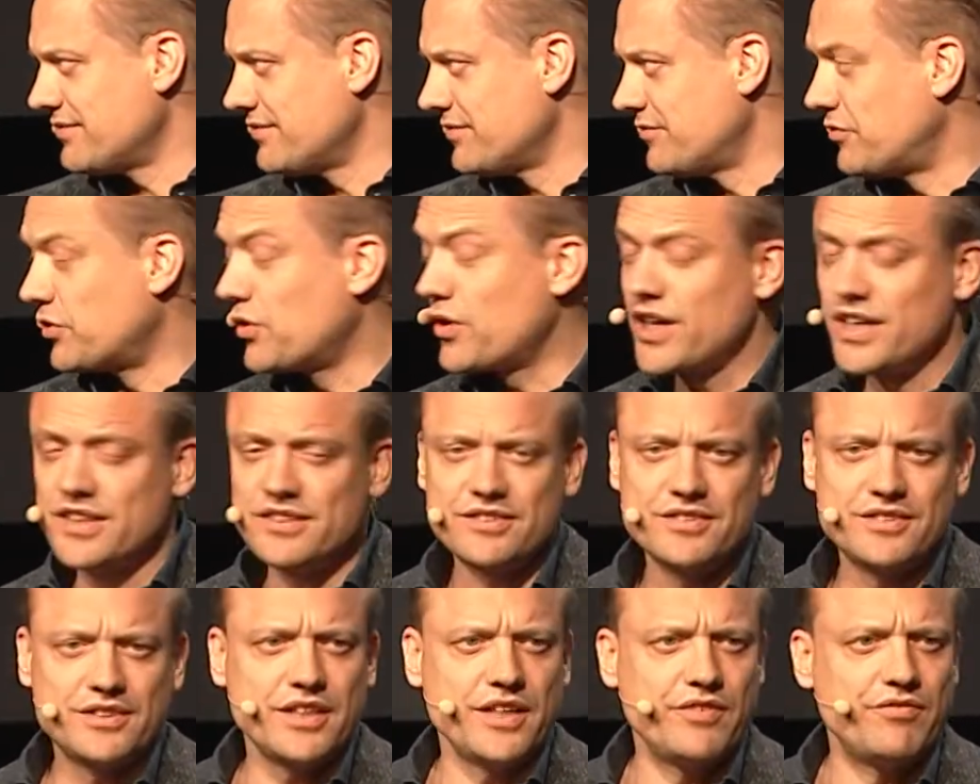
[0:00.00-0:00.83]
For
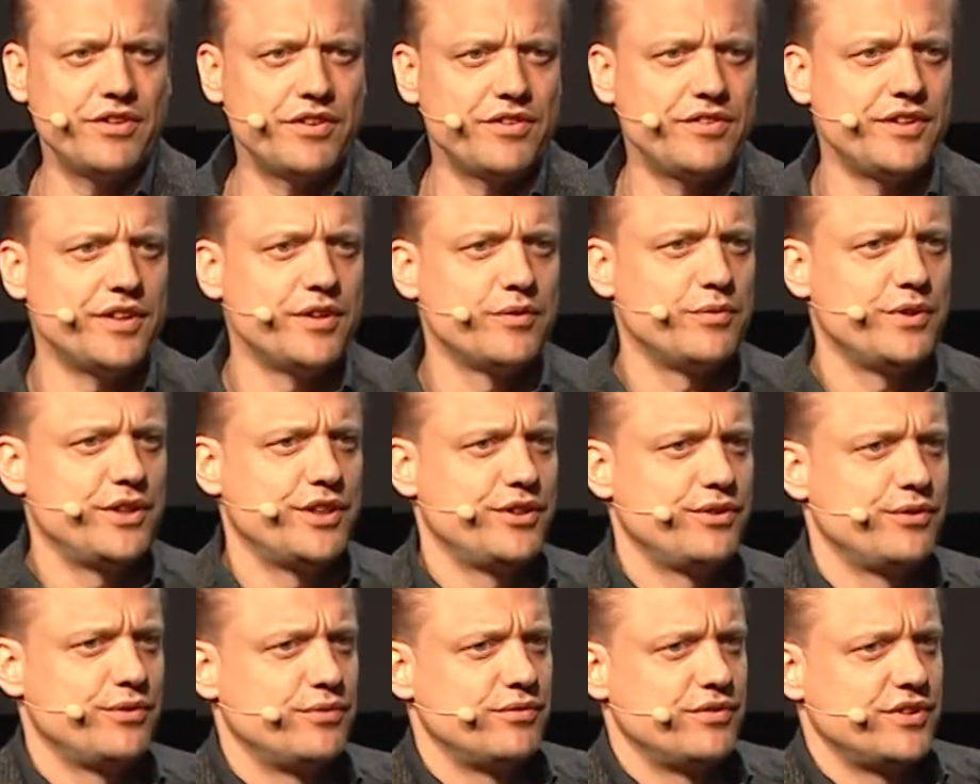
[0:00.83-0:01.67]
us, everything we
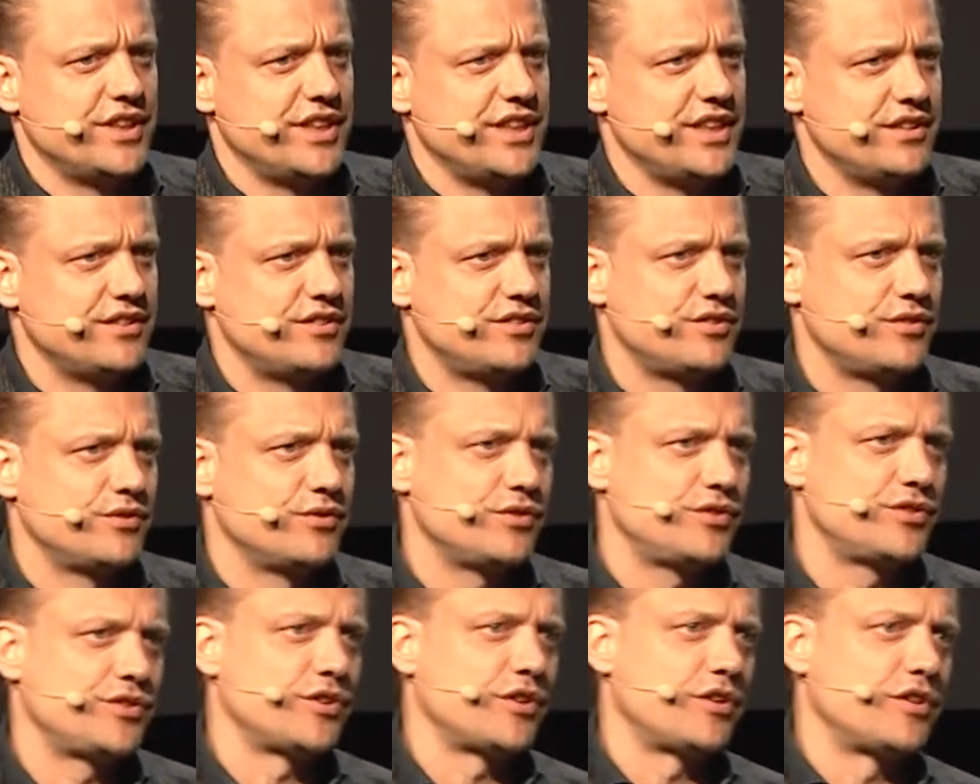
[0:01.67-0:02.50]
do needs to
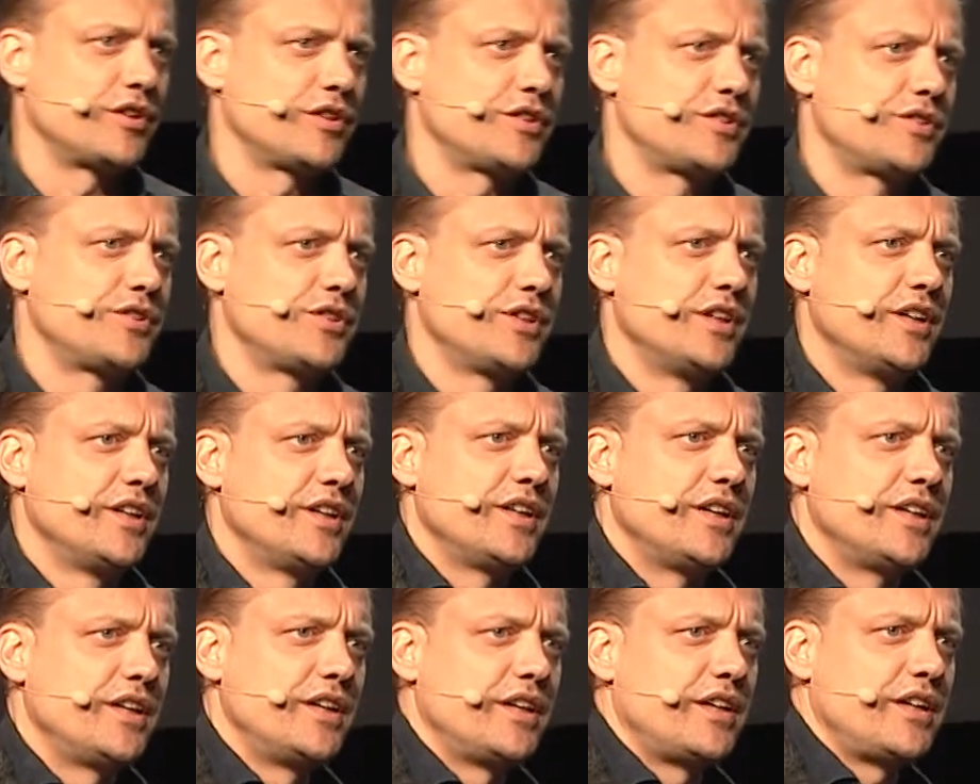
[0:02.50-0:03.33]
start
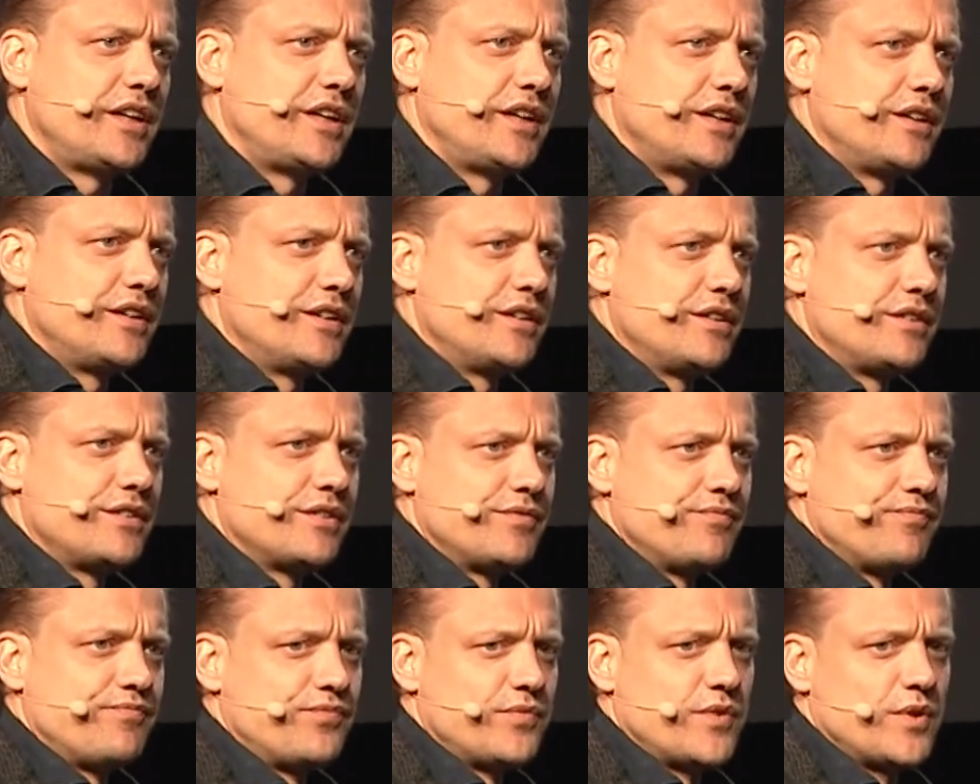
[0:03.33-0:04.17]
and end
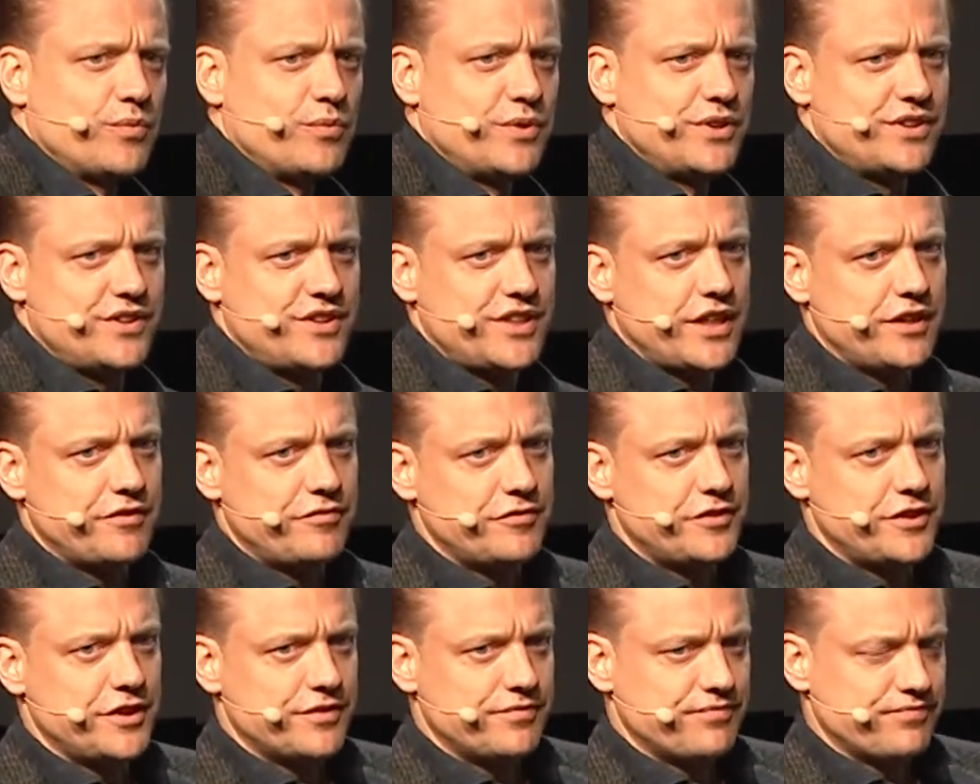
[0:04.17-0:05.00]
with
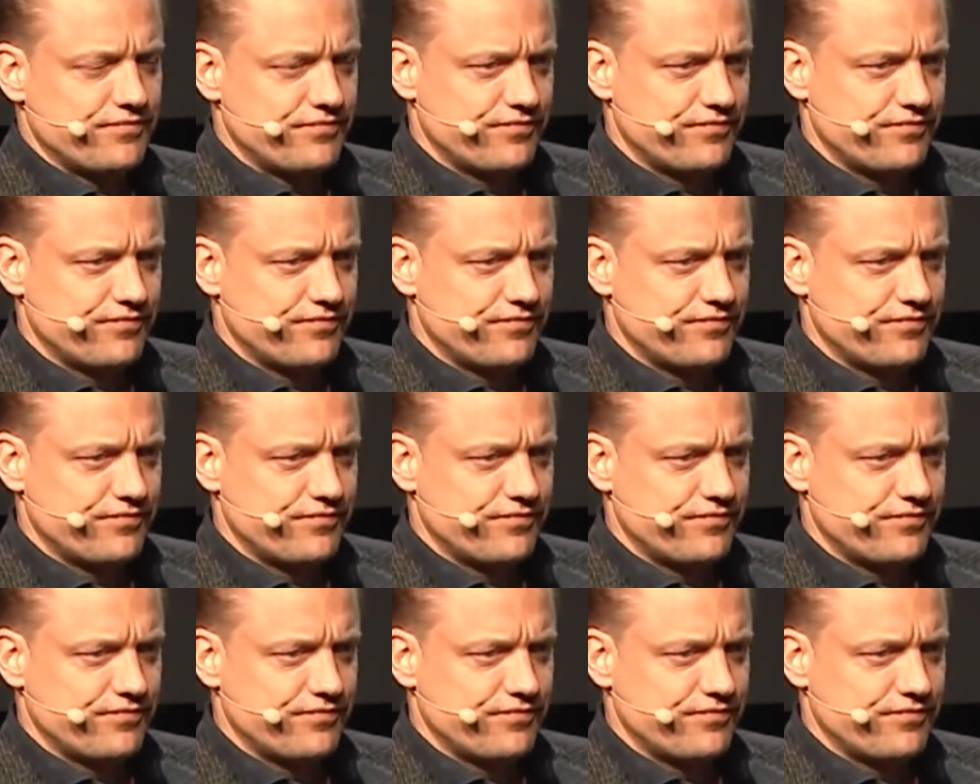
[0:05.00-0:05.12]
safety.